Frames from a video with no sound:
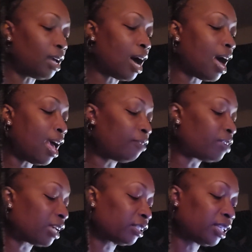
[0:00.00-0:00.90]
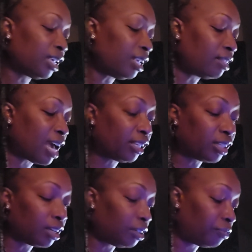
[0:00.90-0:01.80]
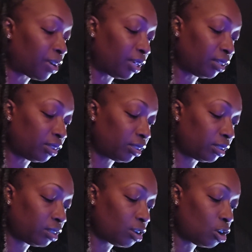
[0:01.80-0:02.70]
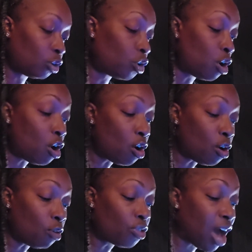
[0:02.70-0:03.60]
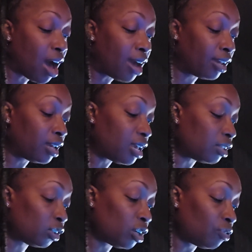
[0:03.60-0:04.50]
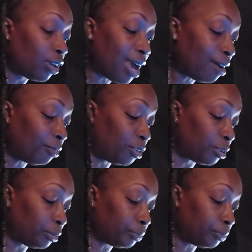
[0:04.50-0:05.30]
I have not seen thy sunny face, nor heard thy silver laughter.